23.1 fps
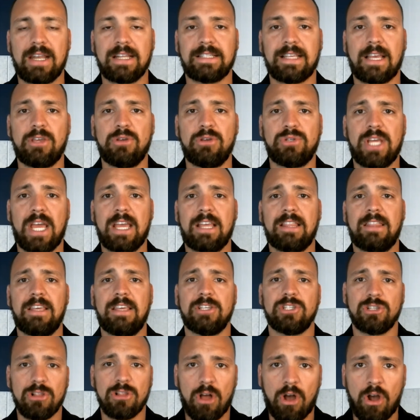Is that you take
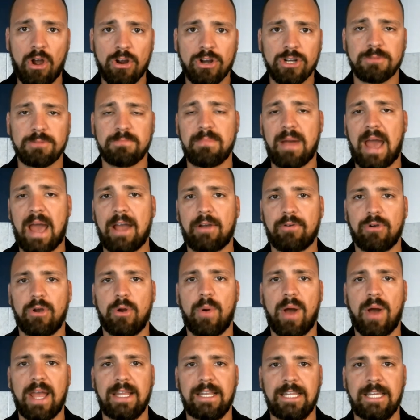these large macro
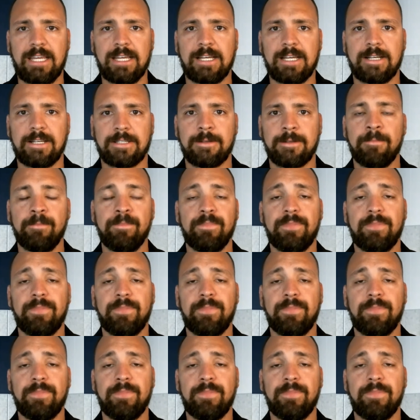ideas